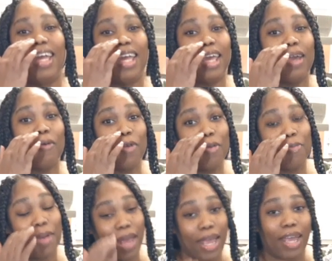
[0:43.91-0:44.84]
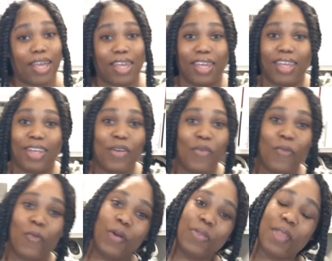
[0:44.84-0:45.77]
And we back
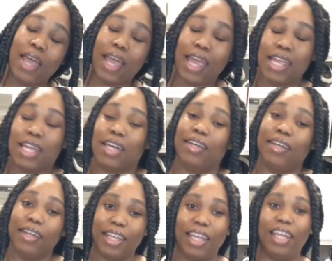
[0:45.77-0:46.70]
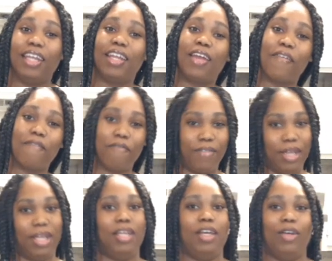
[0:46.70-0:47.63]
with a cooking
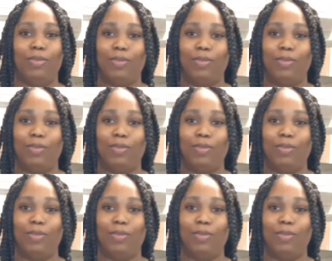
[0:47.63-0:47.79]
video.